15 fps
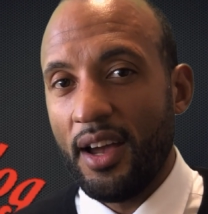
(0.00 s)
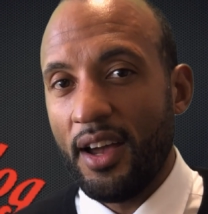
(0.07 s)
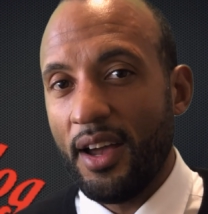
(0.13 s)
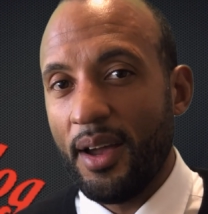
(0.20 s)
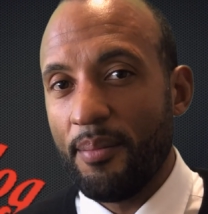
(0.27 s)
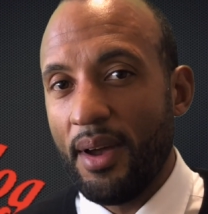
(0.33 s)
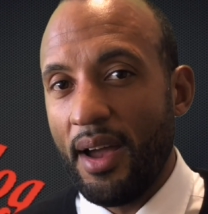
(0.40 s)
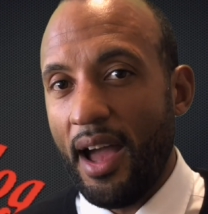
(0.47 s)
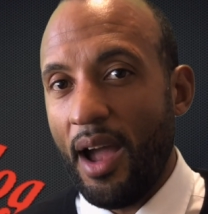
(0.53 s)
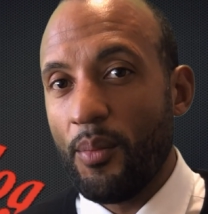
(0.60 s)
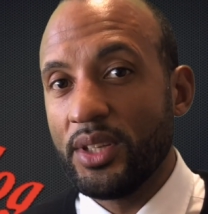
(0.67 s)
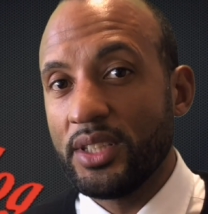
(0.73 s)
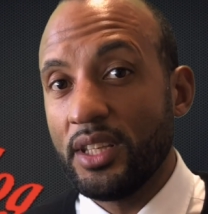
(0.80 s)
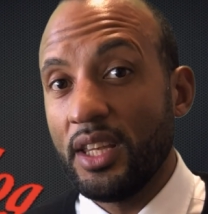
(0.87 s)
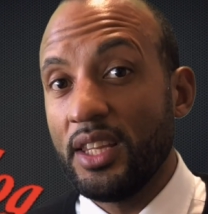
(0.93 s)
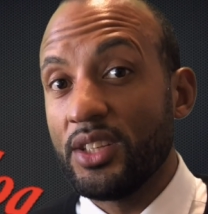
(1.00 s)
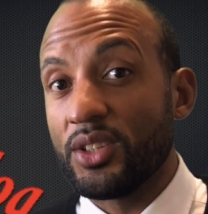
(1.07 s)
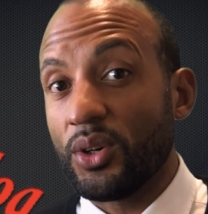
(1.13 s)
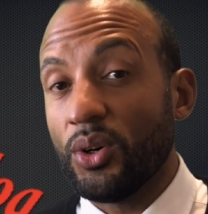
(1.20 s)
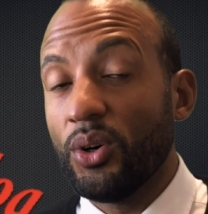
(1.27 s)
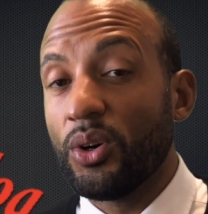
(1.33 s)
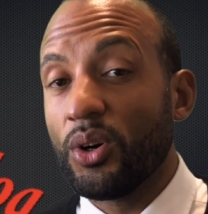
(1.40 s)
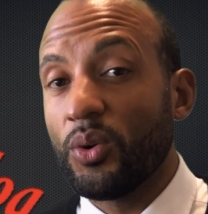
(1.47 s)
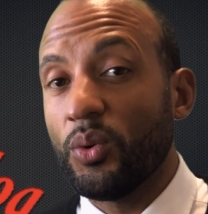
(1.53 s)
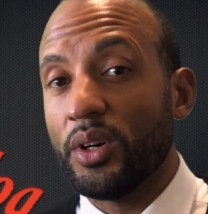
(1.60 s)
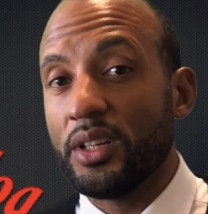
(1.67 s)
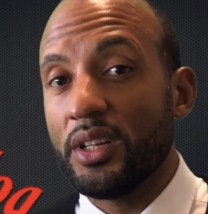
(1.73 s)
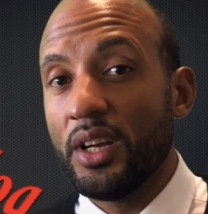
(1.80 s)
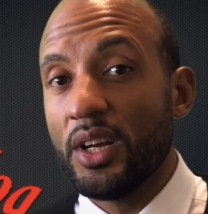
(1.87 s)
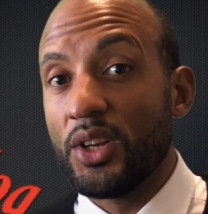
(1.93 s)
And we see these
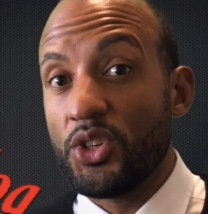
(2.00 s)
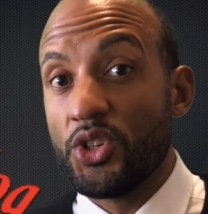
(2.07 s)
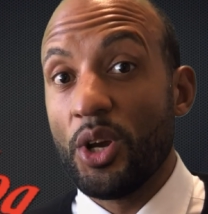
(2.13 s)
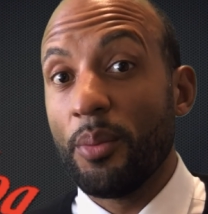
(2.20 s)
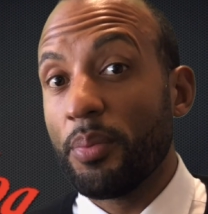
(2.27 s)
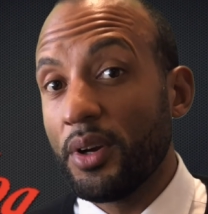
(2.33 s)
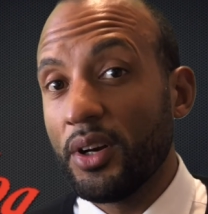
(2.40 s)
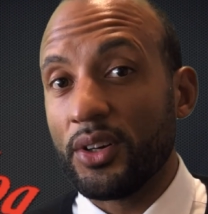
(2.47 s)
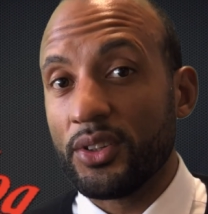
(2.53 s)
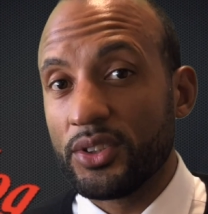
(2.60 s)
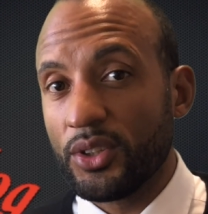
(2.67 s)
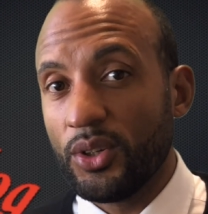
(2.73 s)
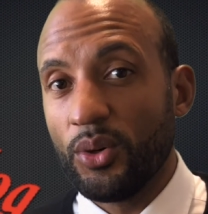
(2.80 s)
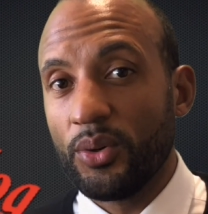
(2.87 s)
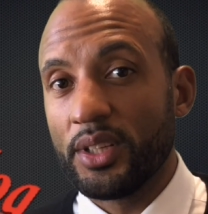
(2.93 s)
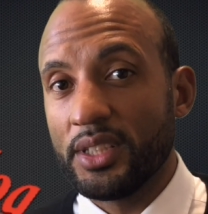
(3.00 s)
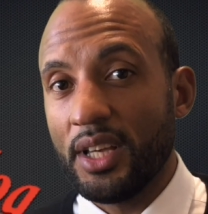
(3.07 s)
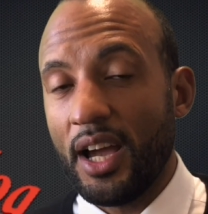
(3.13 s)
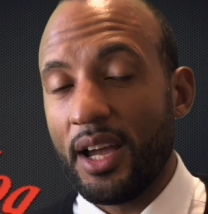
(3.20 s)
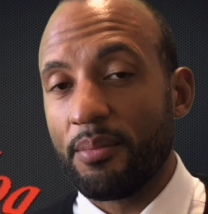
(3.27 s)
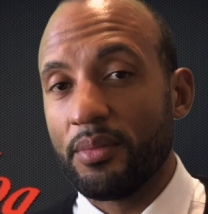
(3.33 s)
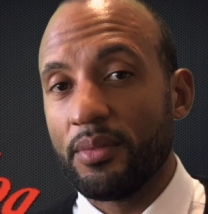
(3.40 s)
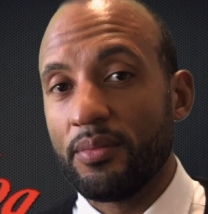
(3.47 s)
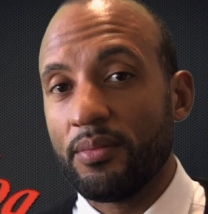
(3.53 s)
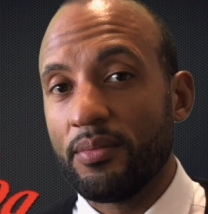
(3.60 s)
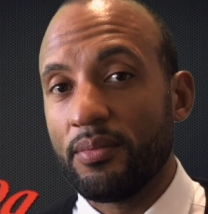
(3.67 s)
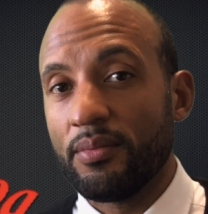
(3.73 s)
awkward jump cuts all the time,